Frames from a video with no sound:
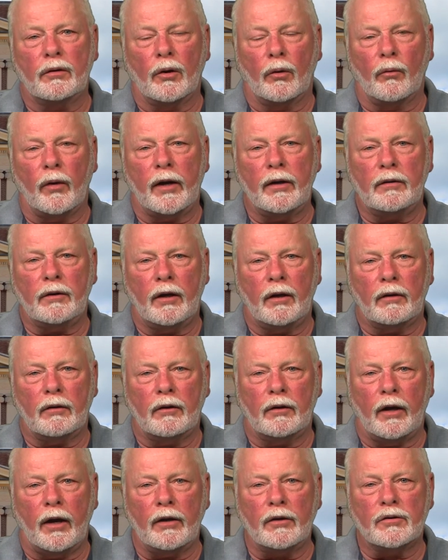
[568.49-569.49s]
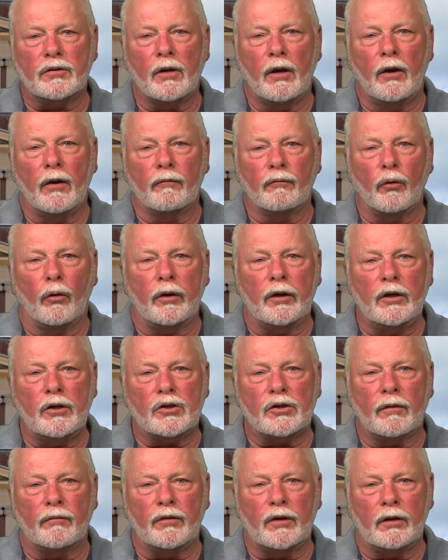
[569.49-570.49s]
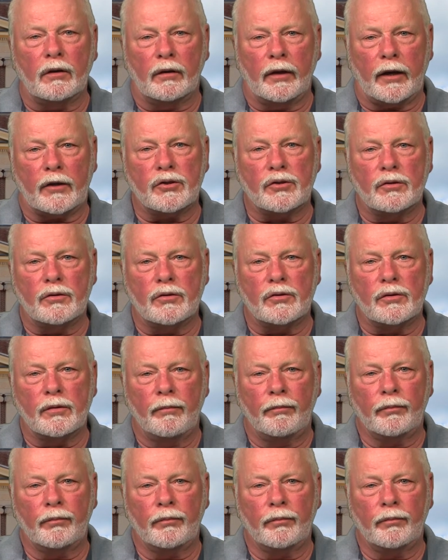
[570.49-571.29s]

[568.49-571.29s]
the right candidates for each of the elections.